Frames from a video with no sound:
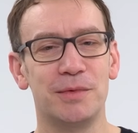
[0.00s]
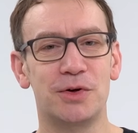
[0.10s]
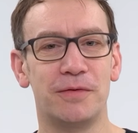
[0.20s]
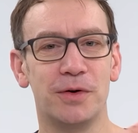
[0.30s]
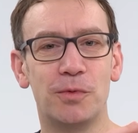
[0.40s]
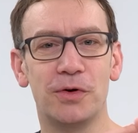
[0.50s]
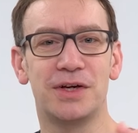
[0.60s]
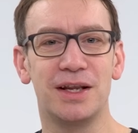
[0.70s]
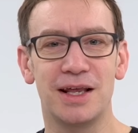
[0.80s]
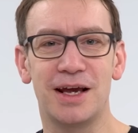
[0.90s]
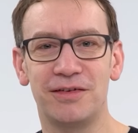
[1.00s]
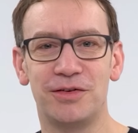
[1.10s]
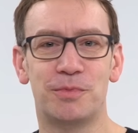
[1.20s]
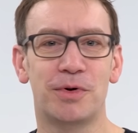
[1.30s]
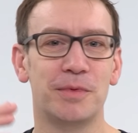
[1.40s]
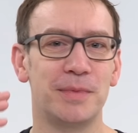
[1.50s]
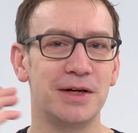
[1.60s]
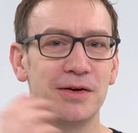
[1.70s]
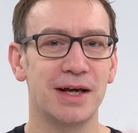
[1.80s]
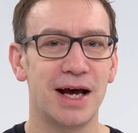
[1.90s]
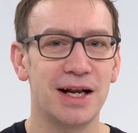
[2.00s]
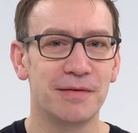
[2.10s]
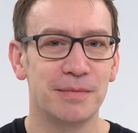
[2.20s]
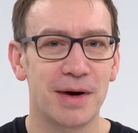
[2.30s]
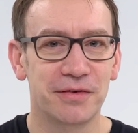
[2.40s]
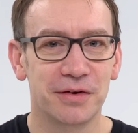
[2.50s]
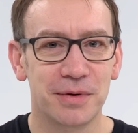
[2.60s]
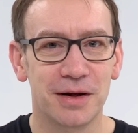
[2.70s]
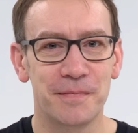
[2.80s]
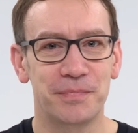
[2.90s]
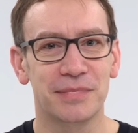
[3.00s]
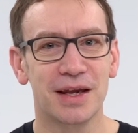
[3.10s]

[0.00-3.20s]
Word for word: I'm sure if you're watching this, you're probably doing A-level maths as well.